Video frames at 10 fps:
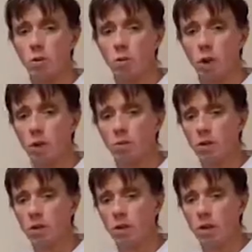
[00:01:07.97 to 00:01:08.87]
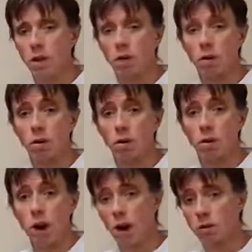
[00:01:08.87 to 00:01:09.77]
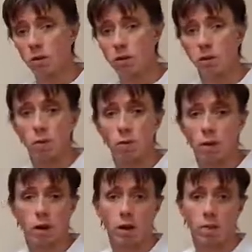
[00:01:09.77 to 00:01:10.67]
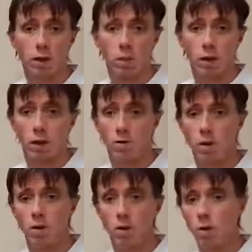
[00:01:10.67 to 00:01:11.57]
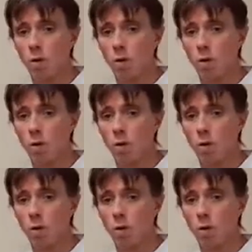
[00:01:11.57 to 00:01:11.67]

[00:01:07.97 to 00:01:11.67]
We want to see if there are toxins that we're not be able to get rid of.